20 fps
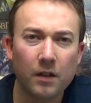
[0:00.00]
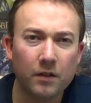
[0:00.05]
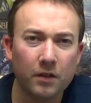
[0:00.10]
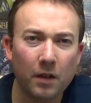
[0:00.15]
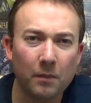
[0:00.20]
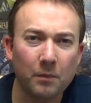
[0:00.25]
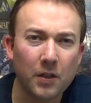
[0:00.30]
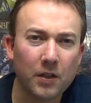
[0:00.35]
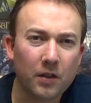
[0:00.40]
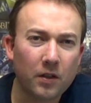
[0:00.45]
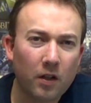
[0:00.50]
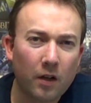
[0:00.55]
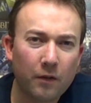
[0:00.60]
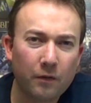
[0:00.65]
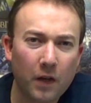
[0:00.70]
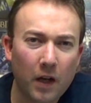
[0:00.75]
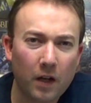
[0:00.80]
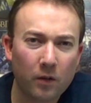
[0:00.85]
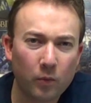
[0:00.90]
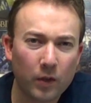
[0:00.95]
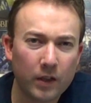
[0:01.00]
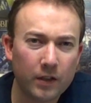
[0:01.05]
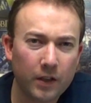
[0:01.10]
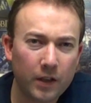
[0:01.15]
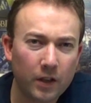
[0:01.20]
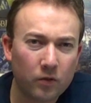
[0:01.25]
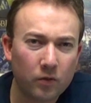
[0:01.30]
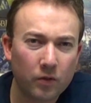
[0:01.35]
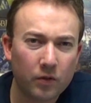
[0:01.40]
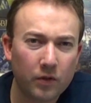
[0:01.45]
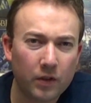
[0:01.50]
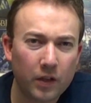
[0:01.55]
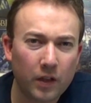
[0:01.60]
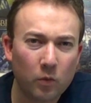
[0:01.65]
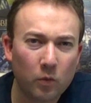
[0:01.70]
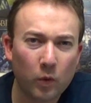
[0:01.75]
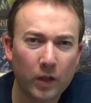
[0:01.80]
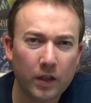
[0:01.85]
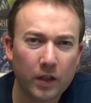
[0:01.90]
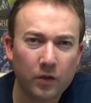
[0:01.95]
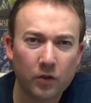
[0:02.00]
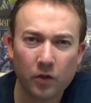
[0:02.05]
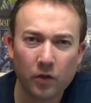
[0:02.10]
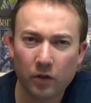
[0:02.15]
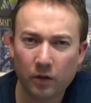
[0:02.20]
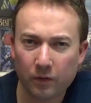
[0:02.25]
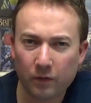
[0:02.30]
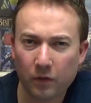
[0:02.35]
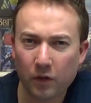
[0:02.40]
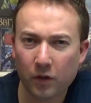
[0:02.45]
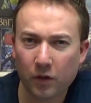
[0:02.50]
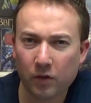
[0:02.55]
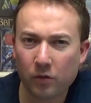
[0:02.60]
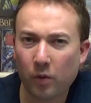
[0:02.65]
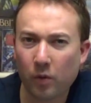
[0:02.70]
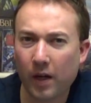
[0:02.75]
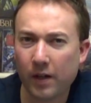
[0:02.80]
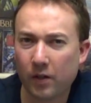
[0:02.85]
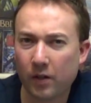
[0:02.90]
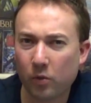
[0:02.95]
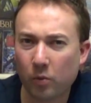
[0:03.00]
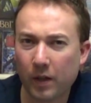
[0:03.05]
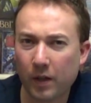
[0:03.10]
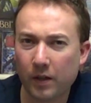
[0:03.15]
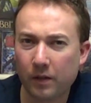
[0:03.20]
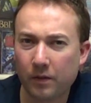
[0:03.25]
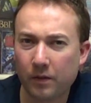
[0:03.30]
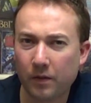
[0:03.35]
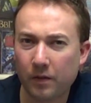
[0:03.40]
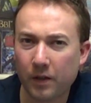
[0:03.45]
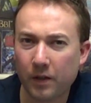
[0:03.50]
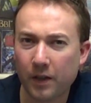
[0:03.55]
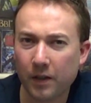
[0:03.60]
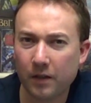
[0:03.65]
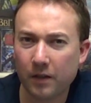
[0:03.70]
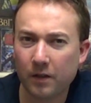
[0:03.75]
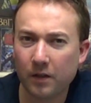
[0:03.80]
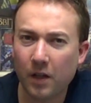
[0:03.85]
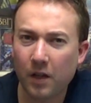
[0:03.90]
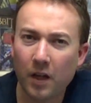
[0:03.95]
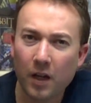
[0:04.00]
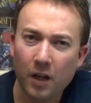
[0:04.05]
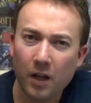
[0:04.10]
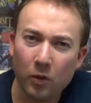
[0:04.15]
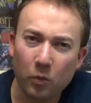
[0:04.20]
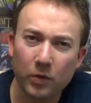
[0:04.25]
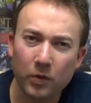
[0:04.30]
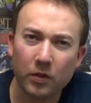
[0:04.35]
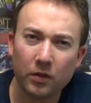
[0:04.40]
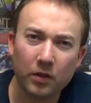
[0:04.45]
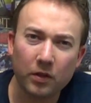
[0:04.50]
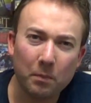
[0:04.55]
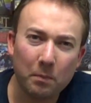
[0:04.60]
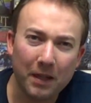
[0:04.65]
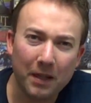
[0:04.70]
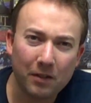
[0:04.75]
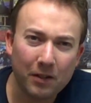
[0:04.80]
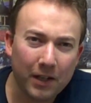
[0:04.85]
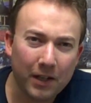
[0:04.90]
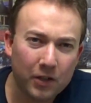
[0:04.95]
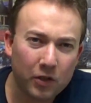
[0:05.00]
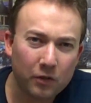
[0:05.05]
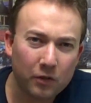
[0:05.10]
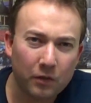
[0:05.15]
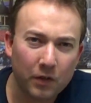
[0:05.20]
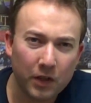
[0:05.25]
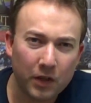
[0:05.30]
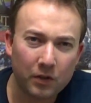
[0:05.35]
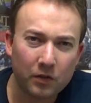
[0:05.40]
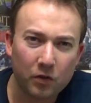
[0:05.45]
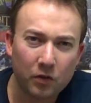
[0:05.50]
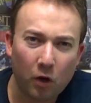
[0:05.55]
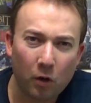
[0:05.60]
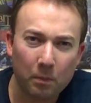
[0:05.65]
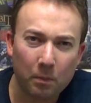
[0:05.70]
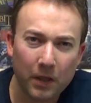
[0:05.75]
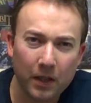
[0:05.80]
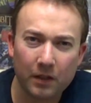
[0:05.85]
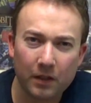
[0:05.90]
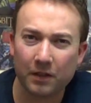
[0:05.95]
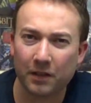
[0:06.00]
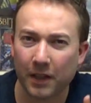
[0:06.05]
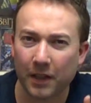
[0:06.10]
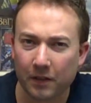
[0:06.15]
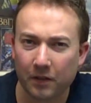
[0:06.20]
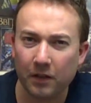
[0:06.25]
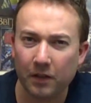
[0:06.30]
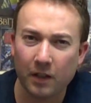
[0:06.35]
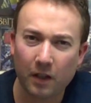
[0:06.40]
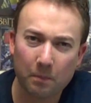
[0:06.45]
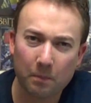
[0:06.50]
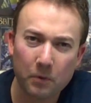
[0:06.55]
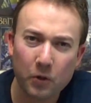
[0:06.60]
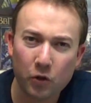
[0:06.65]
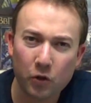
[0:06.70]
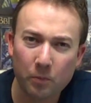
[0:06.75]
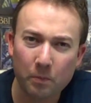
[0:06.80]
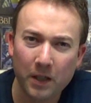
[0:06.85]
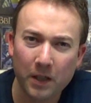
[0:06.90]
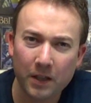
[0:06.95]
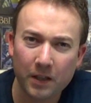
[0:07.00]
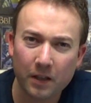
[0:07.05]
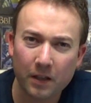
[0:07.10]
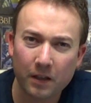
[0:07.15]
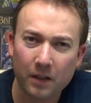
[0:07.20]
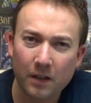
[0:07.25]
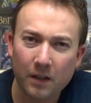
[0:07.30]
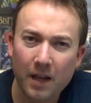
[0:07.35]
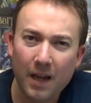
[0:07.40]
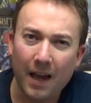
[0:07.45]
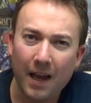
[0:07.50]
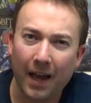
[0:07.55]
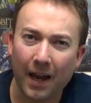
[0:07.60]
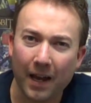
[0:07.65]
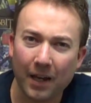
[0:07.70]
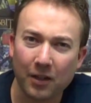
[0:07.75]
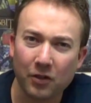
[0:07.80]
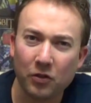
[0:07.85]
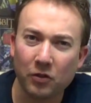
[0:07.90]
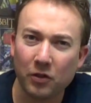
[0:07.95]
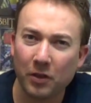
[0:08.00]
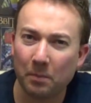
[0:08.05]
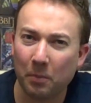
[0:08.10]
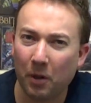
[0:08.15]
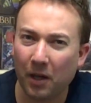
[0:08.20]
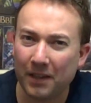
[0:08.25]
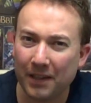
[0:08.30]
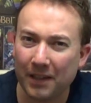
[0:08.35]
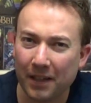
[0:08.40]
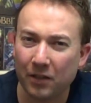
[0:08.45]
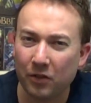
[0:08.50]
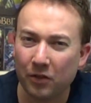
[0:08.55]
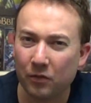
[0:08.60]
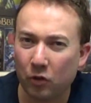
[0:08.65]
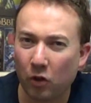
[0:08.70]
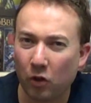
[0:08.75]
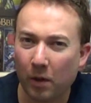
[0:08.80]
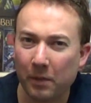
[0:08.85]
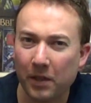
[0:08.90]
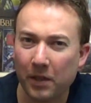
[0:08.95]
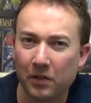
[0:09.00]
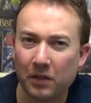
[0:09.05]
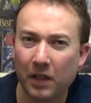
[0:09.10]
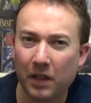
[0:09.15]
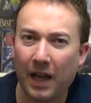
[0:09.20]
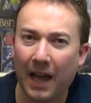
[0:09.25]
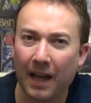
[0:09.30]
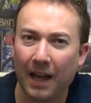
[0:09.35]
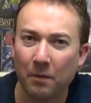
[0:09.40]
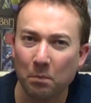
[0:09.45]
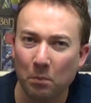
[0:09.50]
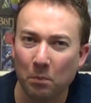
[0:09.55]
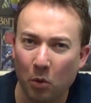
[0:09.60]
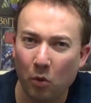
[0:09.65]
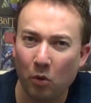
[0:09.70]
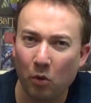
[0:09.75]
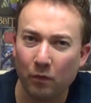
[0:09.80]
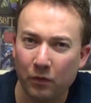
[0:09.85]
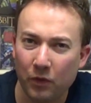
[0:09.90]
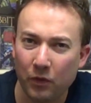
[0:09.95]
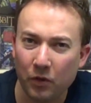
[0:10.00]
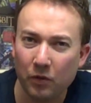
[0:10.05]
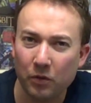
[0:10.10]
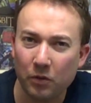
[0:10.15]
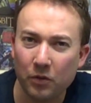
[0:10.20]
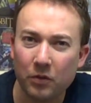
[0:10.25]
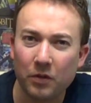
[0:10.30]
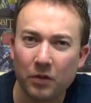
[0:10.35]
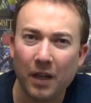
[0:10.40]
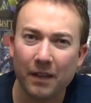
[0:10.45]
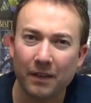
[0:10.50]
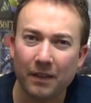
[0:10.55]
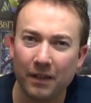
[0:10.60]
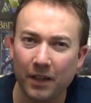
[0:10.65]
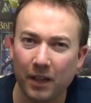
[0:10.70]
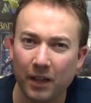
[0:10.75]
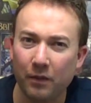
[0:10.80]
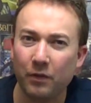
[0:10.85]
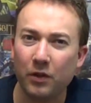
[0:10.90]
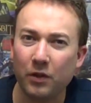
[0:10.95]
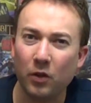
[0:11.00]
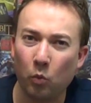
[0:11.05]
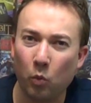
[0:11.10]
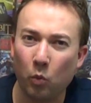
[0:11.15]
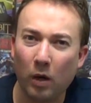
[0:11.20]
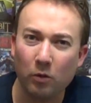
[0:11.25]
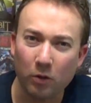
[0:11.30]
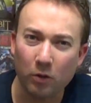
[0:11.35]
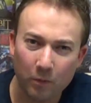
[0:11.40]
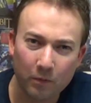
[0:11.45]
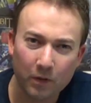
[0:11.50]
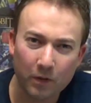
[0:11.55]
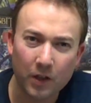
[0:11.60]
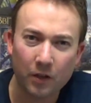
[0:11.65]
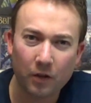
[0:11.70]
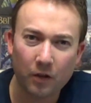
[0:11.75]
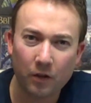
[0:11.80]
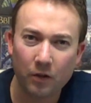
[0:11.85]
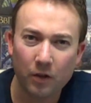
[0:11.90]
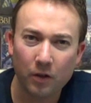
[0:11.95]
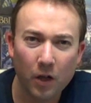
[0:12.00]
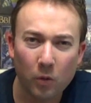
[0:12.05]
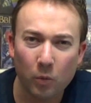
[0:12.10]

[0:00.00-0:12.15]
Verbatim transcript: Something that I found really interesting when this unit first ran in twenty thirteen was that the me lecture for this topic, Sexing Up New Media, actually by the end of trimester had more views than even the welcome video,